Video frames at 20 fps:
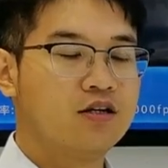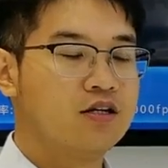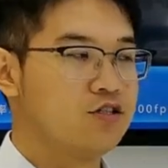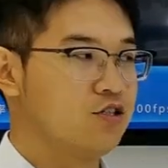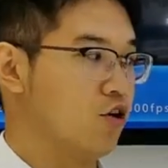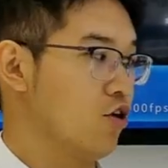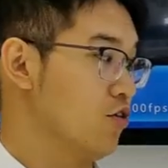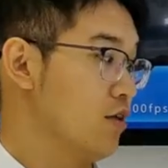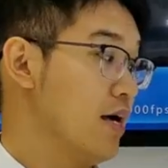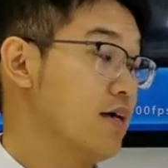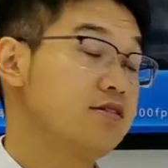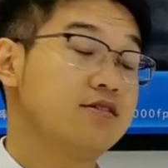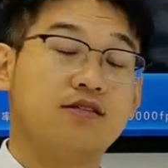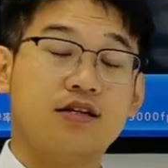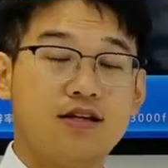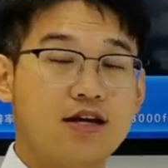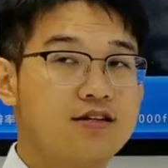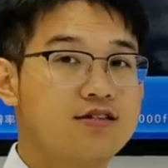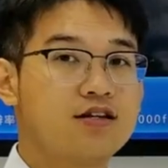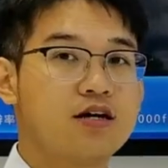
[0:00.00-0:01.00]
So that's
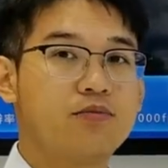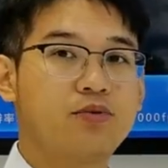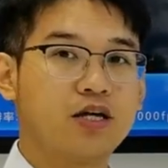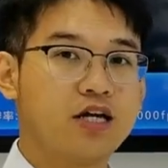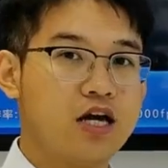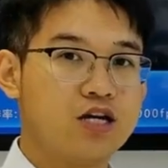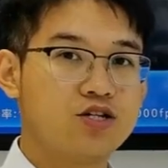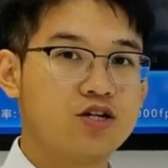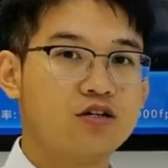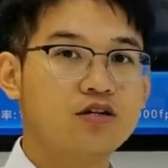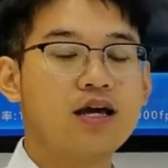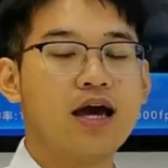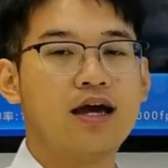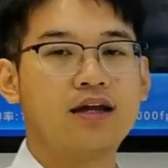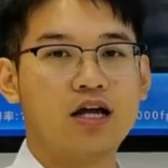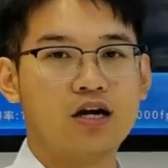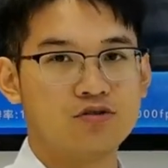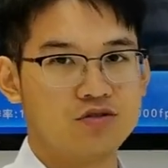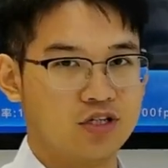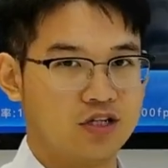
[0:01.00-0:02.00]
today's application, and
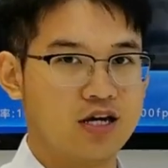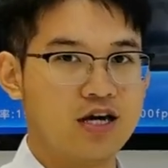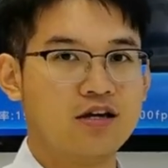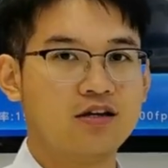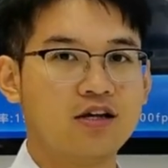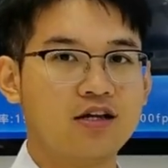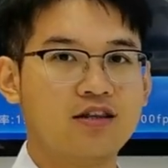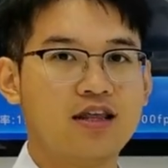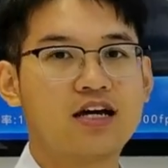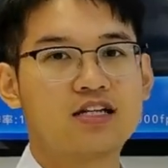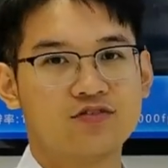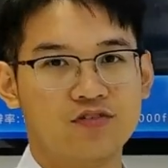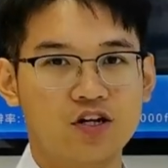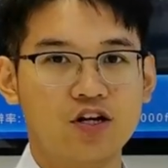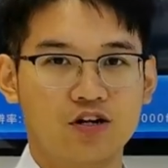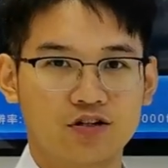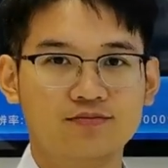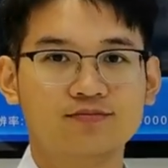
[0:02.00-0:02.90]
I'll see you again in next video.